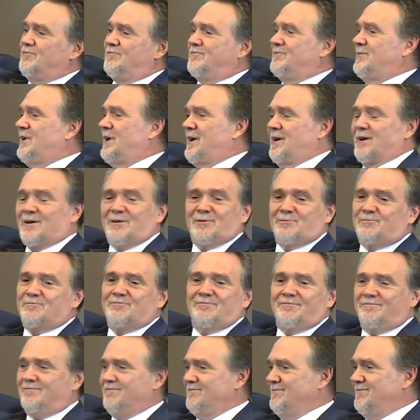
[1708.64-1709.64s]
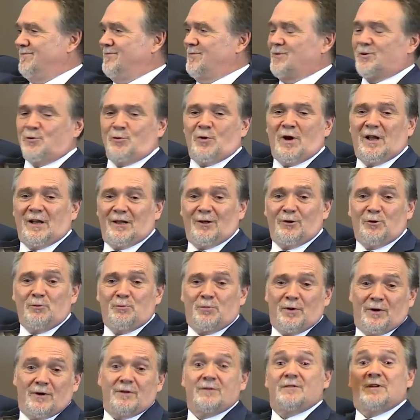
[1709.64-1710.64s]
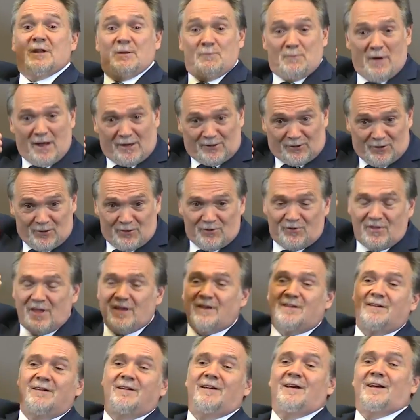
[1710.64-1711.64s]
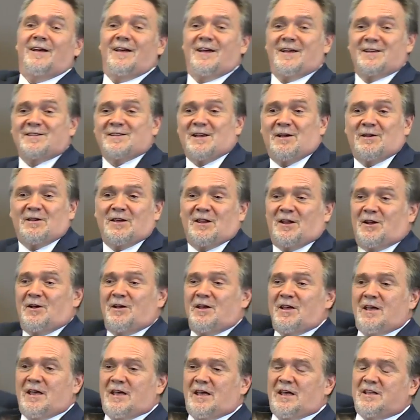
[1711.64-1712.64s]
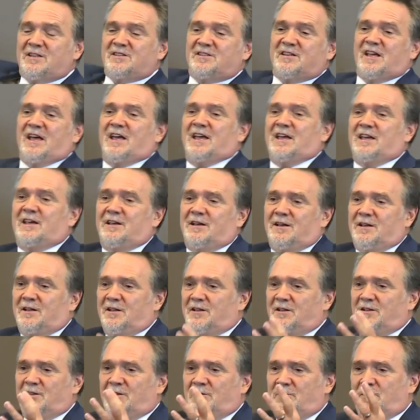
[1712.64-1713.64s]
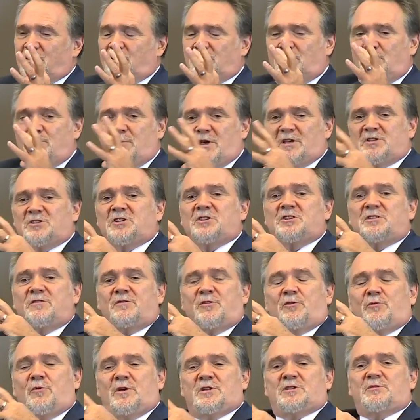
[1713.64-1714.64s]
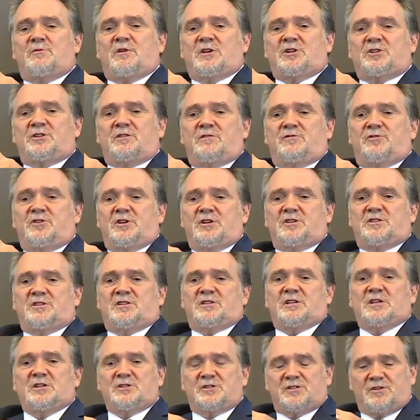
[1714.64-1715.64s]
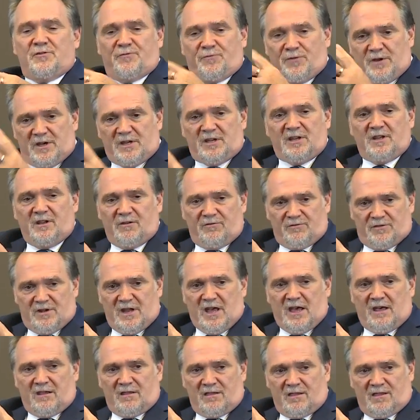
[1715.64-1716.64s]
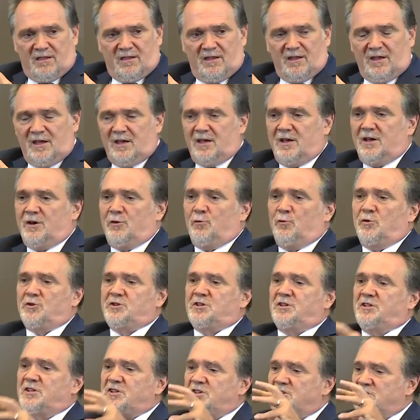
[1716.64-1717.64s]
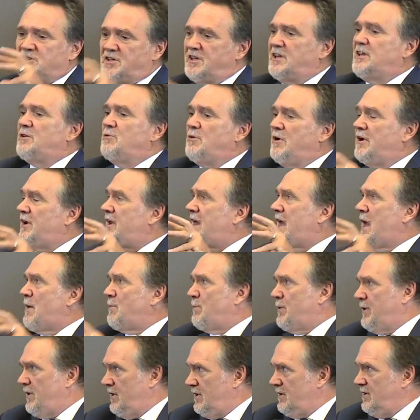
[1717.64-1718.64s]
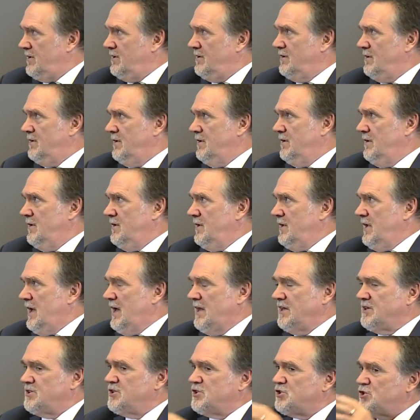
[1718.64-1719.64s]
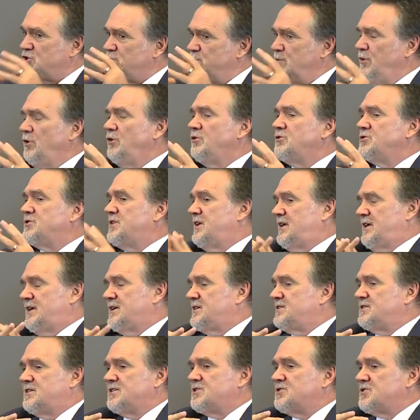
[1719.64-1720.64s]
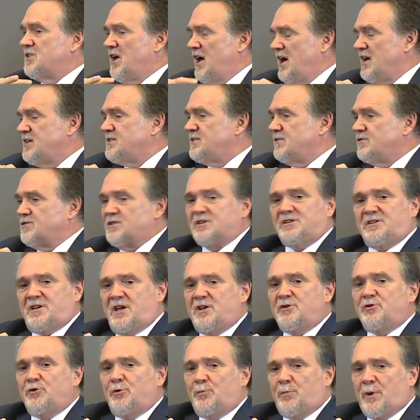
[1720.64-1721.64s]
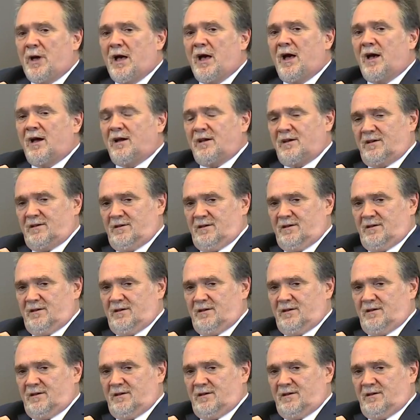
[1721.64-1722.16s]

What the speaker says: I don't know, Kuala Lumpur, Timbuktu, thank you. So, you know, it's saying that the message of the resurrection of Jesus, his defeating of death, was in the city where it happened. And it's a small city. It's the size of Centennial Park.